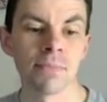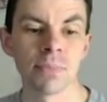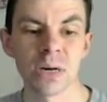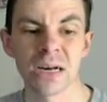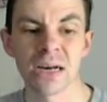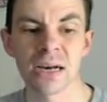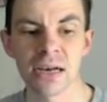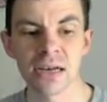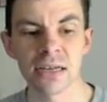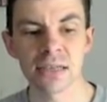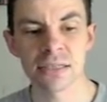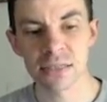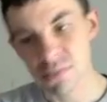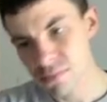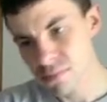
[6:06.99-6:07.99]

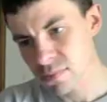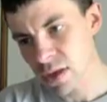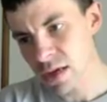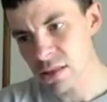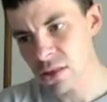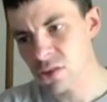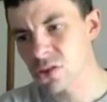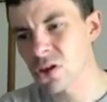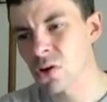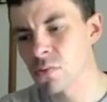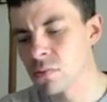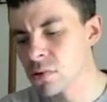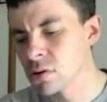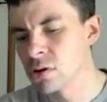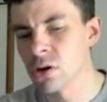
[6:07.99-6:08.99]
but I just
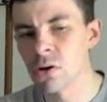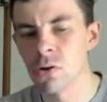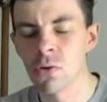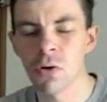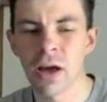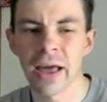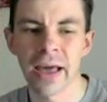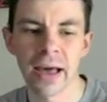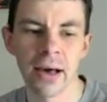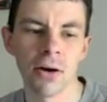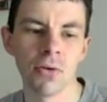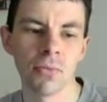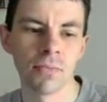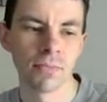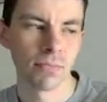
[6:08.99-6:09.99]
don't know
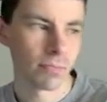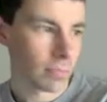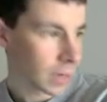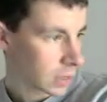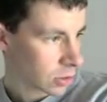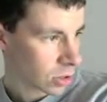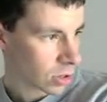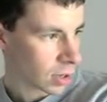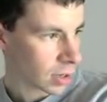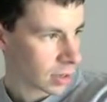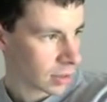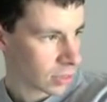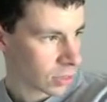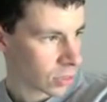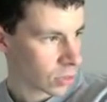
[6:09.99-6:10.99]
how much
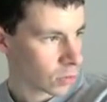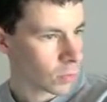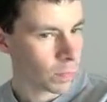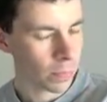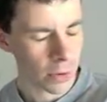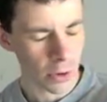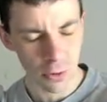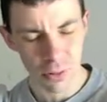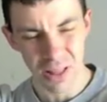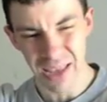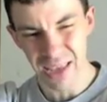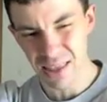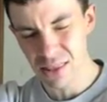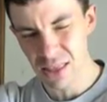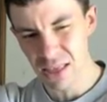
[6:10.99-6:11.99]
I super
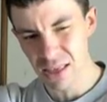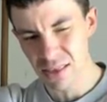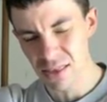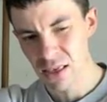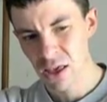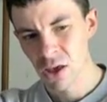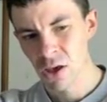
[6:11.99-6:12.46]
like this.